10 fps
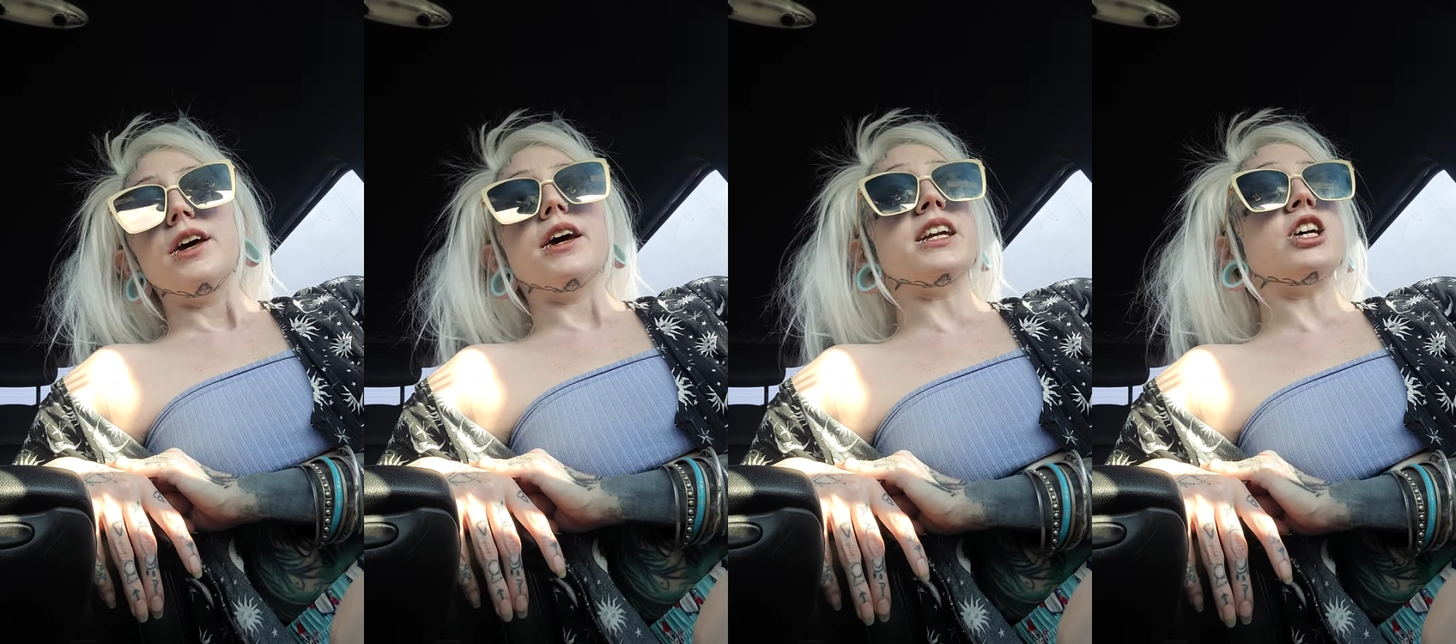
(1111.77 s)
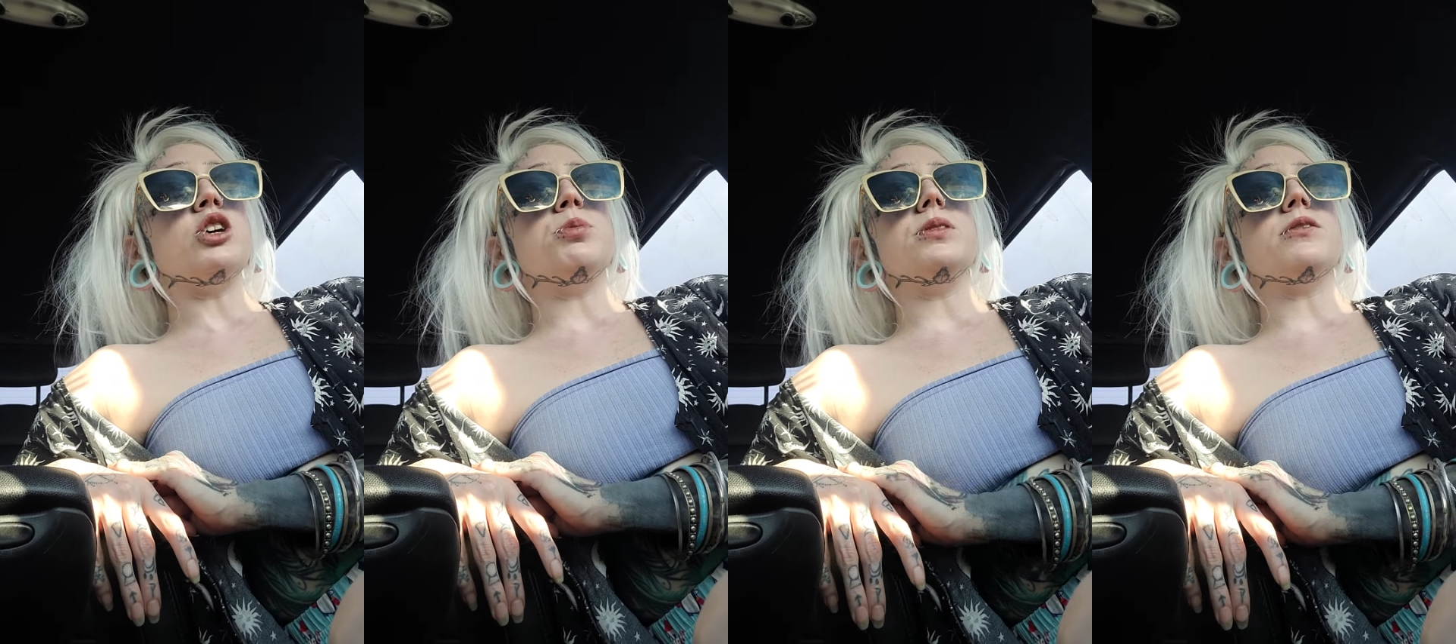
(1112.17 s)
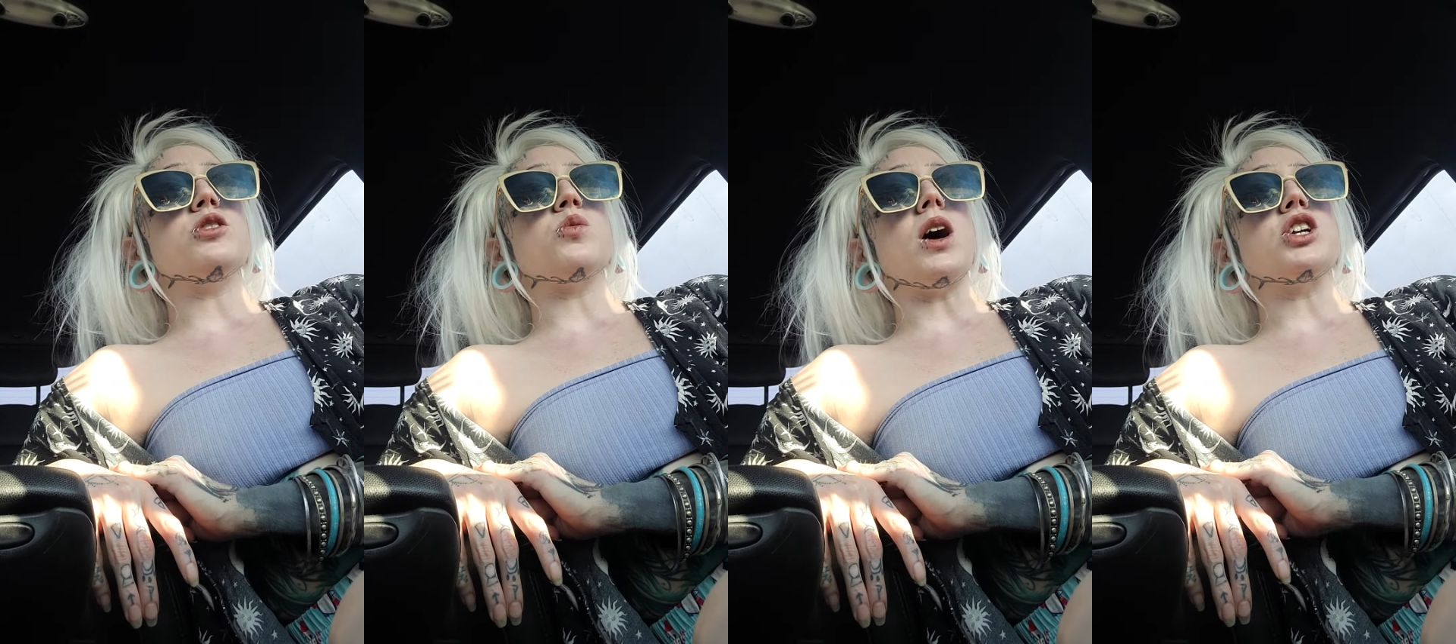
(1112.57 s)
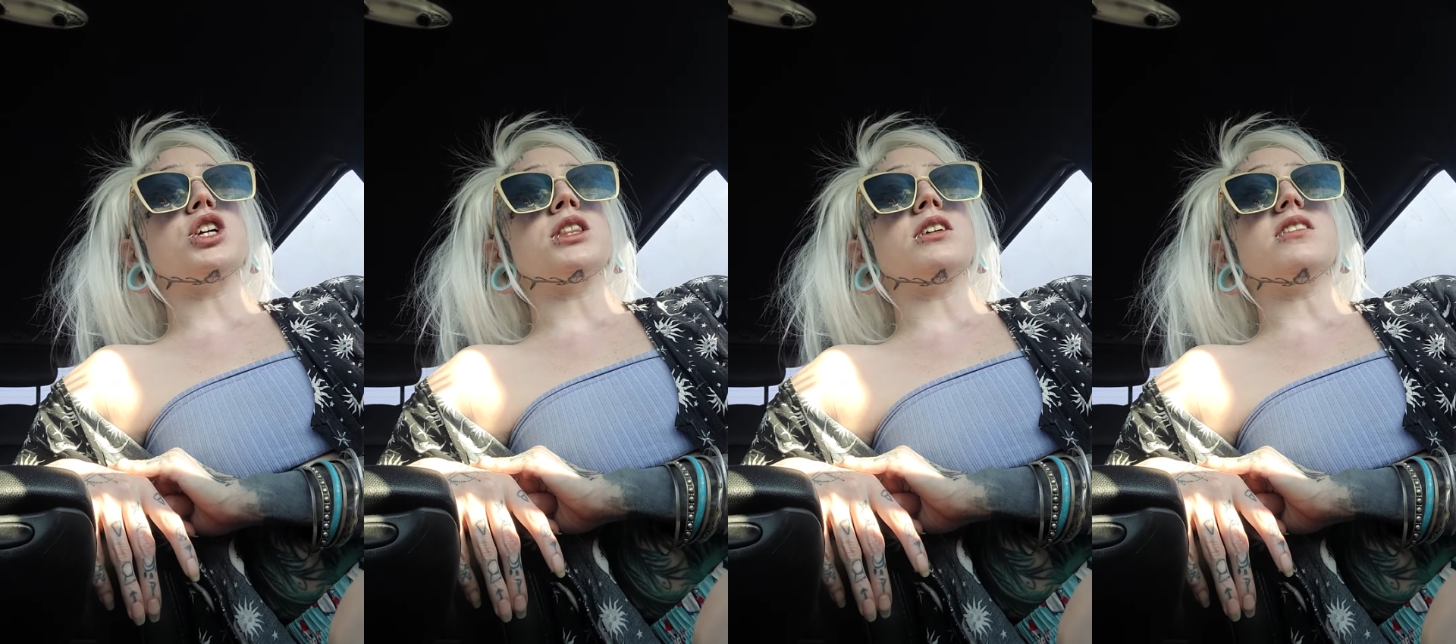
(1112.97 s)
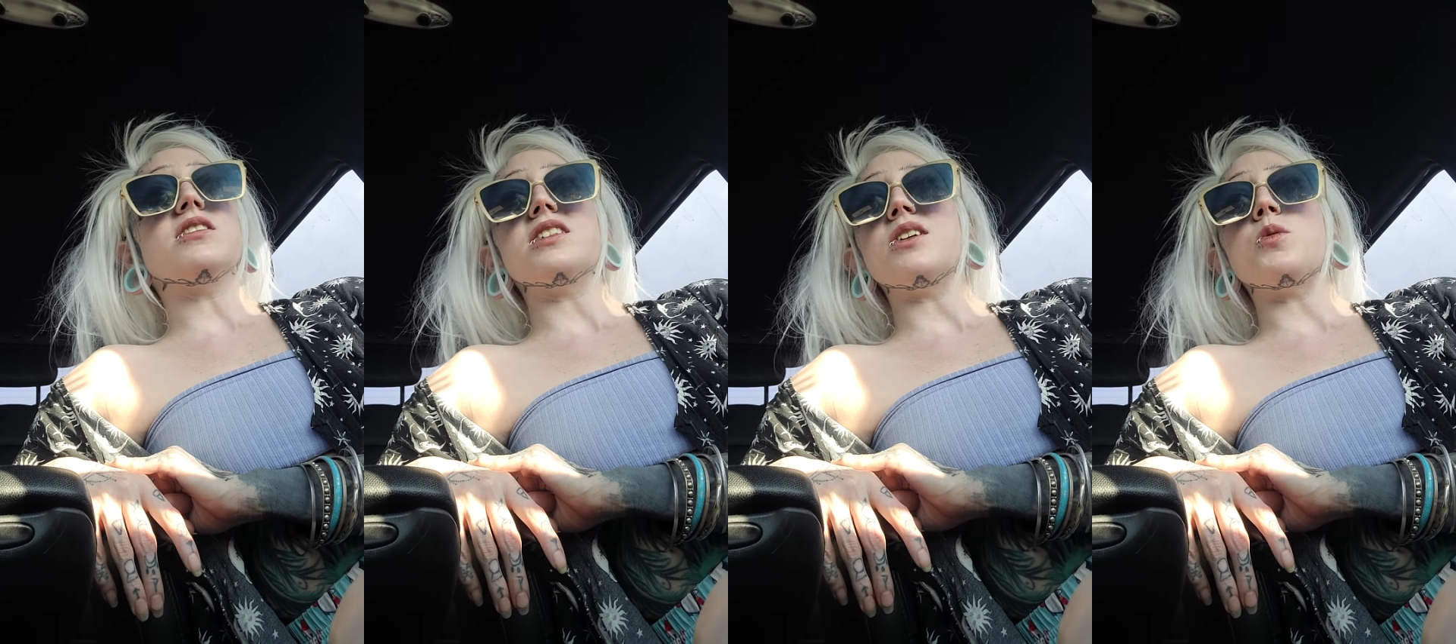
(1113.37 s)
And I hope whoever's watching
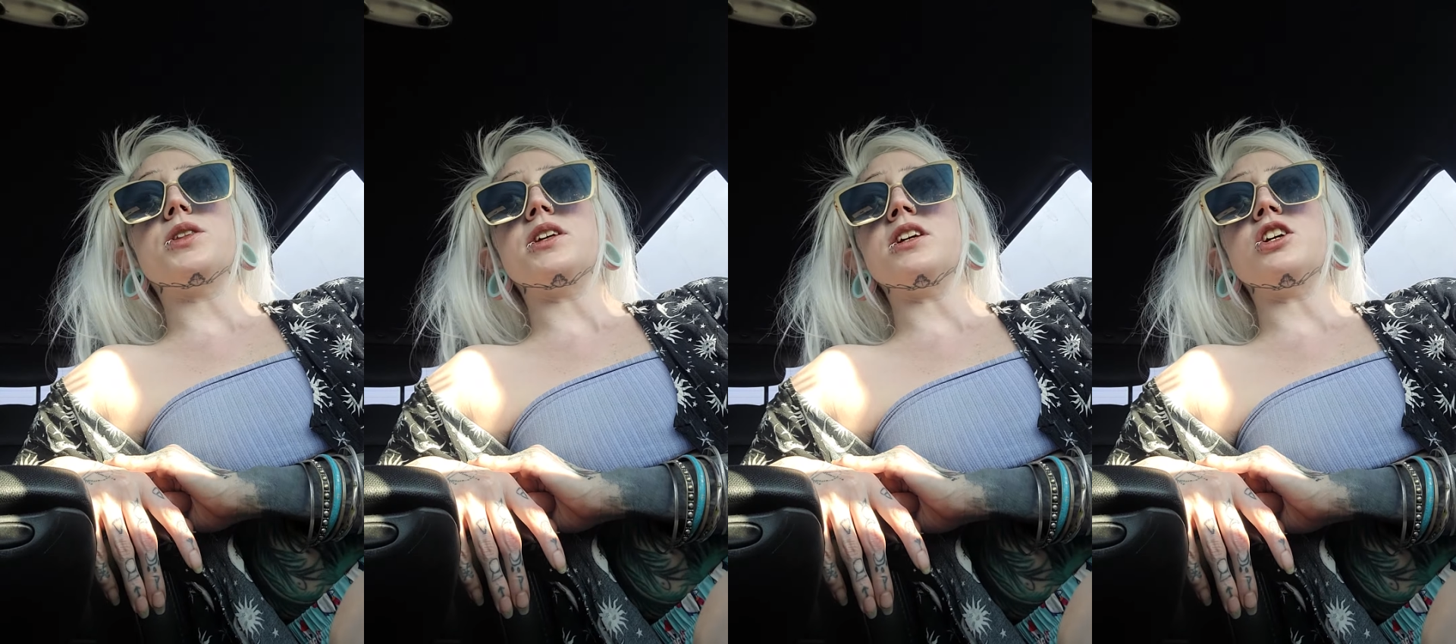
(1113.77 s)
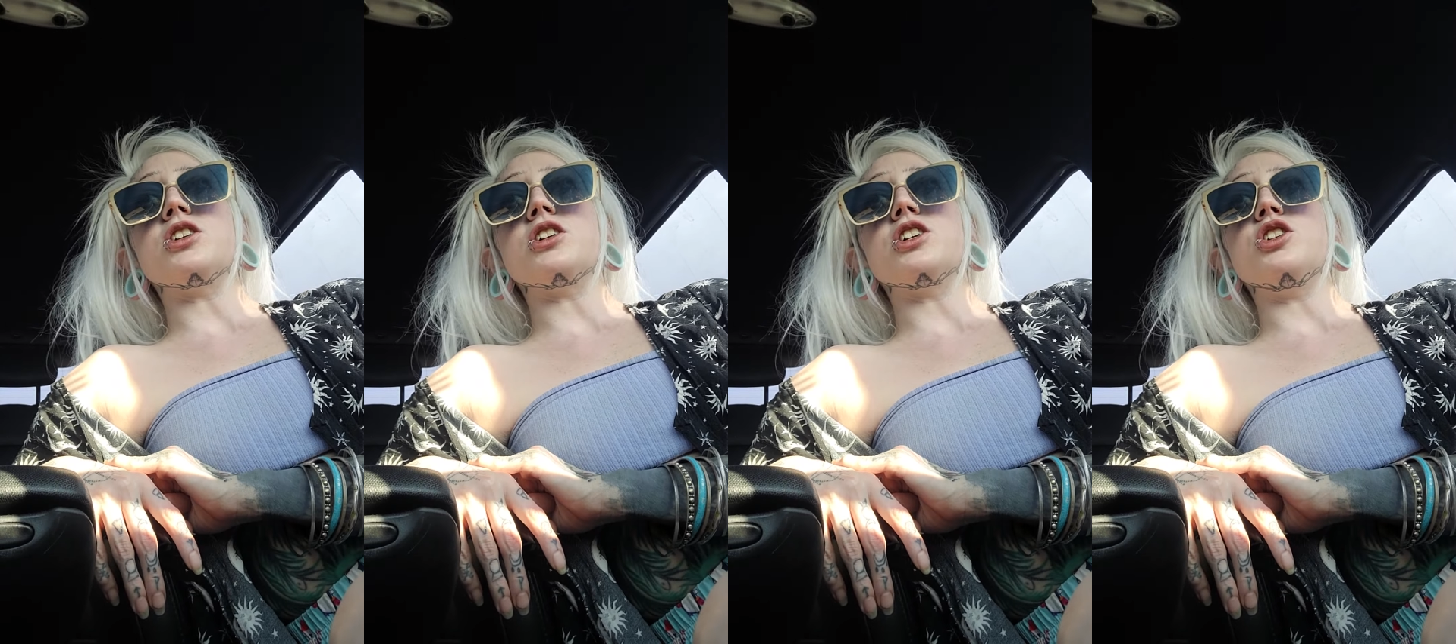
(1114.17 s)
this, within a year,